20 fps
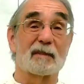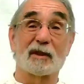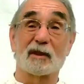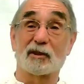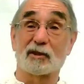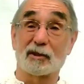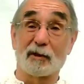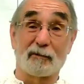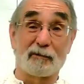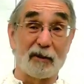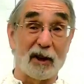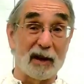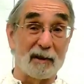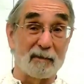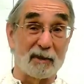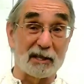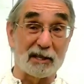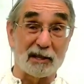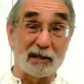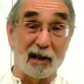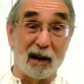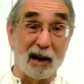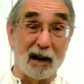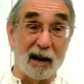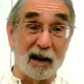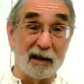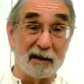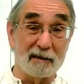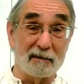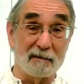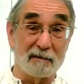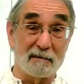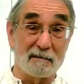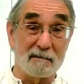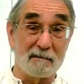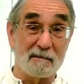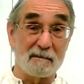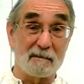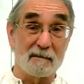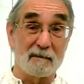It's a famous line.
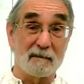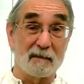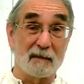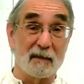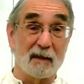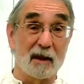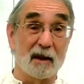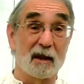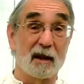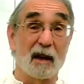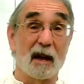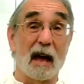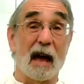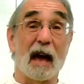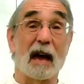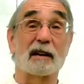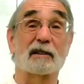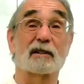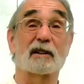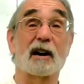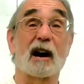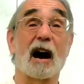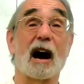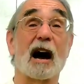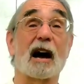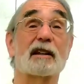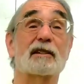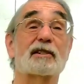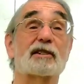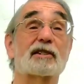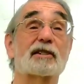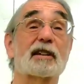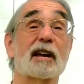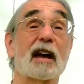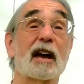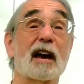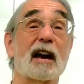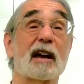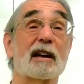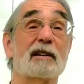And God
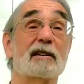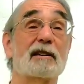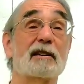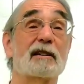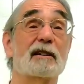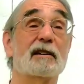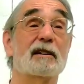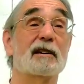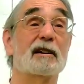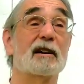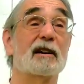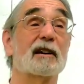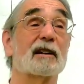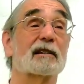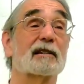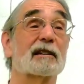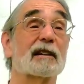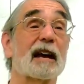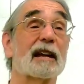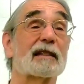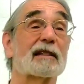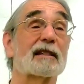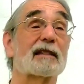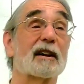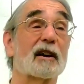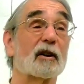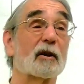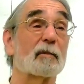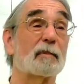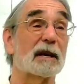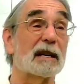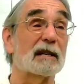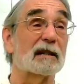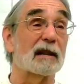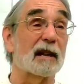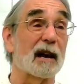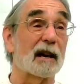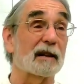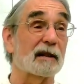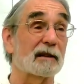said, "Let there be
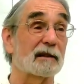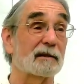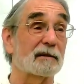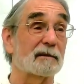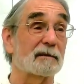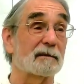light."